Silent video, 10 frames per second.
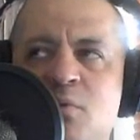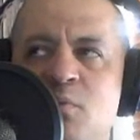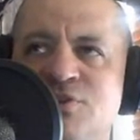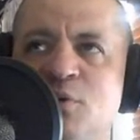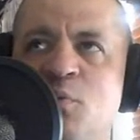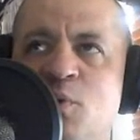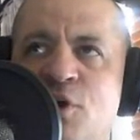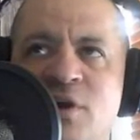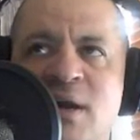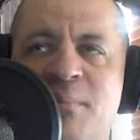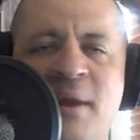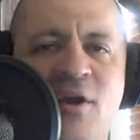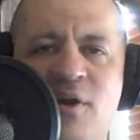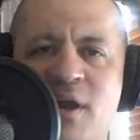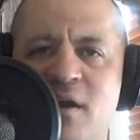what's the word?
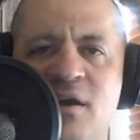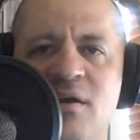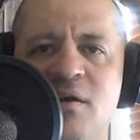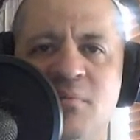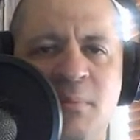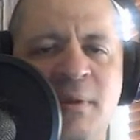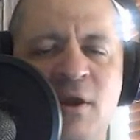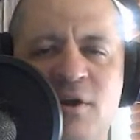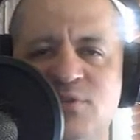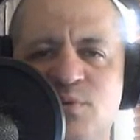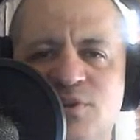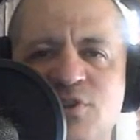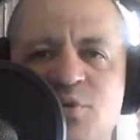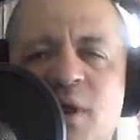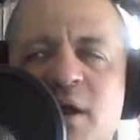Pairing. But pairing is with
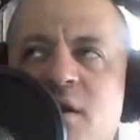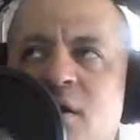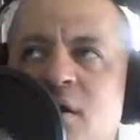2, right?